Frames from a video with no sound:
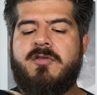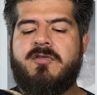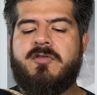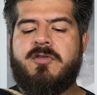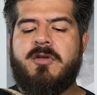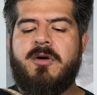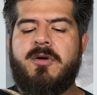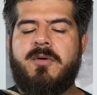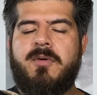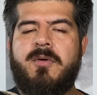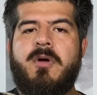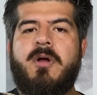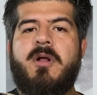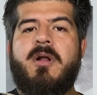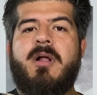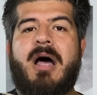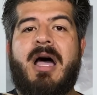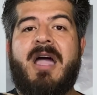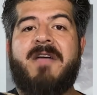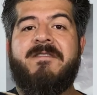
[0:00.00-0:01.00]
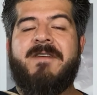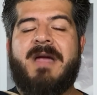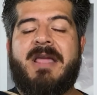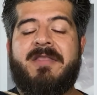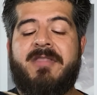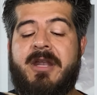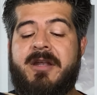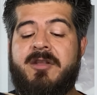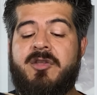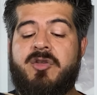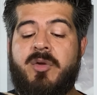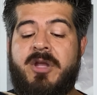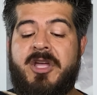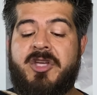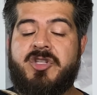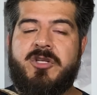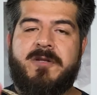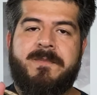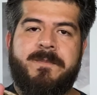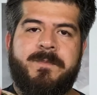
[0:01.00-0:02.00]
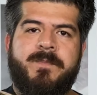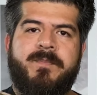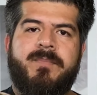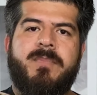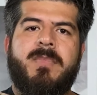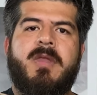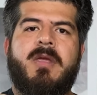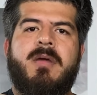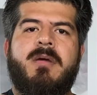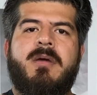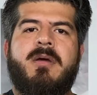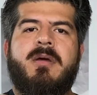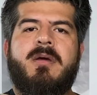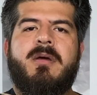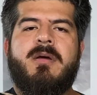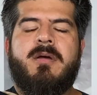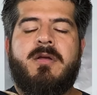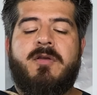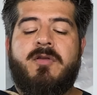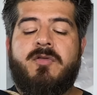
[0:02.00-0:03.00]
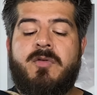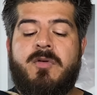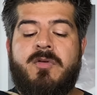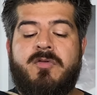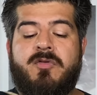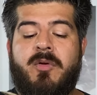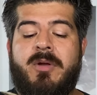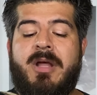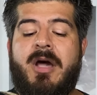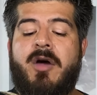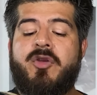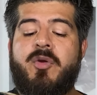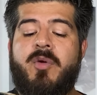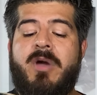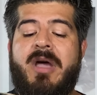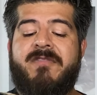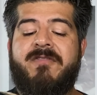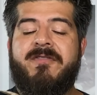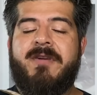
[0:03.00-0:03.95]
So I find that intonation. So now you have